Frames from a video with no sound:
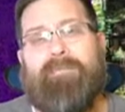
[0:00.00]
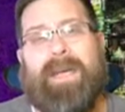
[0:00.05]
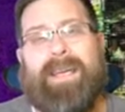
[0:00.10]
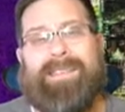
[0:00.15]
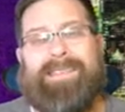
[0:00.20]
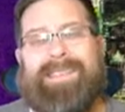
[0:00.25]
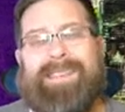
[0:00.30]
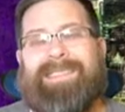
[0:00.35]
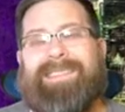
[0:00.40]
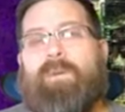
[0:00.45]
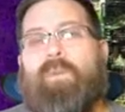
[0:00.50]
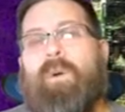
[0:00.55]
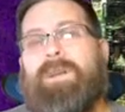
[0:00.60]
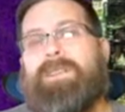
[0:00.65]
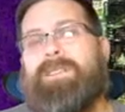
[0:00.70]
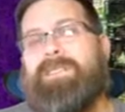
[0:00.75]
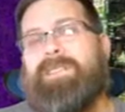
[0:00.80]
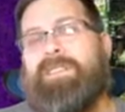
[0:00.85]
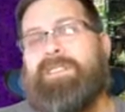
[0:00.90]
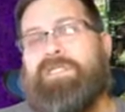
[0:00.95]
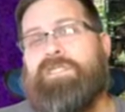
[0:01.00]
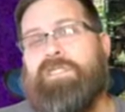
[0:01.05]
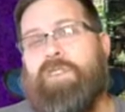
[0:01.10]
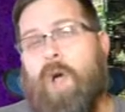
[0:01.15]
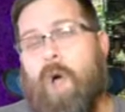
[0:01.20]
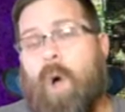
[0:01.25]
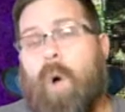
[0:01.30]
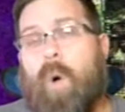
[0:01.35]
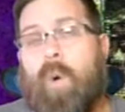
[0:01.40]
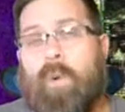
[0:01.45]
Basically, what's the
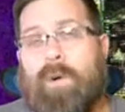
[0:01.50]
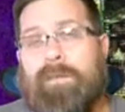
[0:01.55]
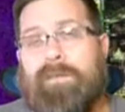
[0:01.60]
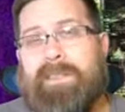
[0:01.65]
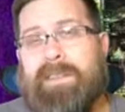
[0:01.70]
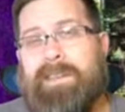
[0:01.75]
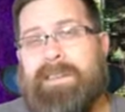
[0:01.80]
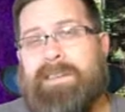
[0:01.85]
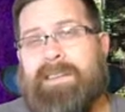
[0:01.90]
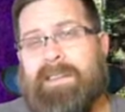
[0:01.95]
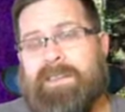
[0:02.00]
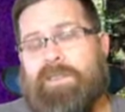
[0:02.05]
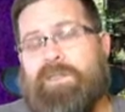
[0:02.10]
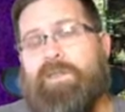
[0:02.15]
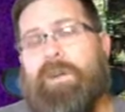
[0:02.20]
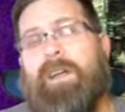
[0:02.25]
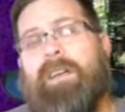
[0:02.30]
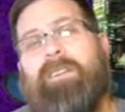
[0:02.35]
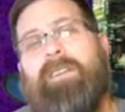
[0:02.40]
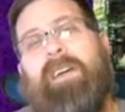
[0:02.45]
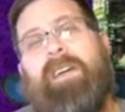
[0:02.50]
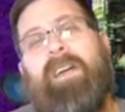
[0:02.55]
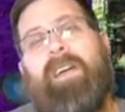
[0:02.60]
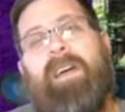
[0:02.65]
tone of the district?